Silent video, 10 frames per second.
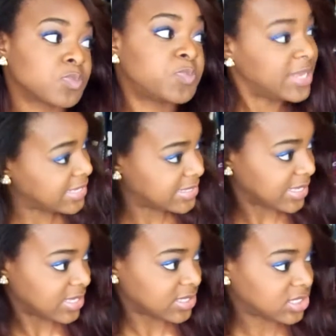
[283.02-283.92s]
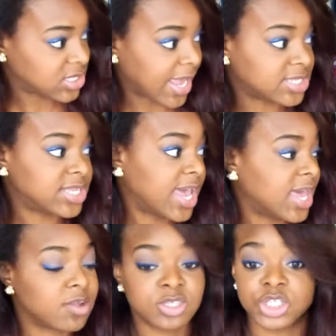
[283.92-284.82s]
pieces. Like,
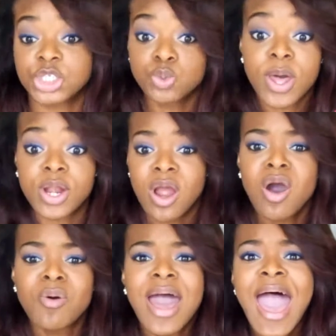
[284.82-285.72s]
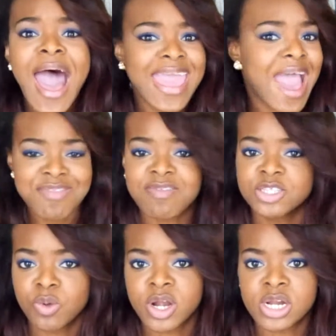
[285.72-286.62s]
say there's a sweater. Oh, I have to have
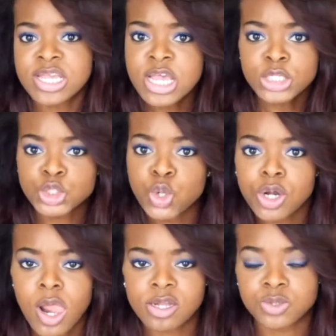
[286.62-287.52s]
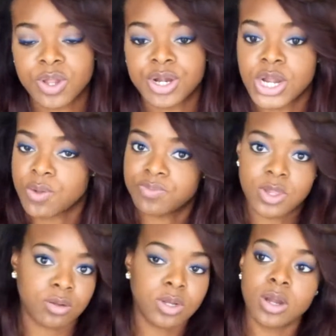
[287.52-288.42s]
this sweater, $200 sweater.
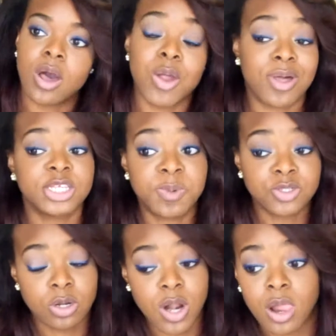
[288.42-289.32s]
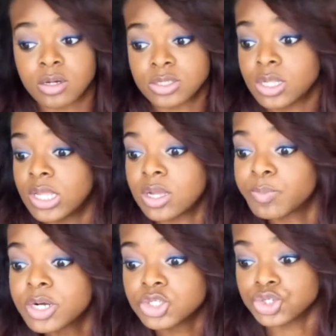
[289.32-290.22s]
No. I'd rather spend $200 on, like, a
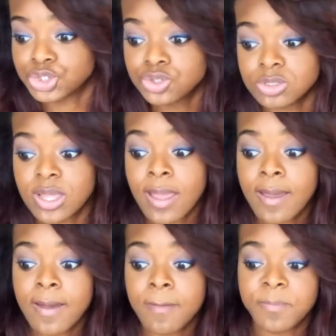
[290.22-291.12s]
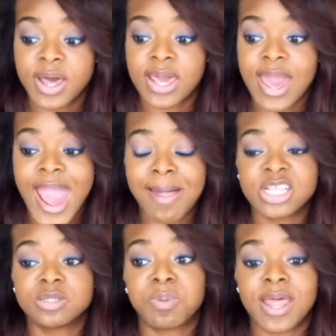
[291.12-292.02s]
purse or shoes. But I
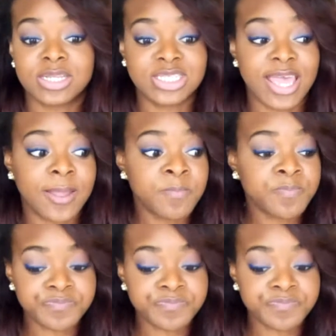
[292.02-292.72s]
like to spend, say,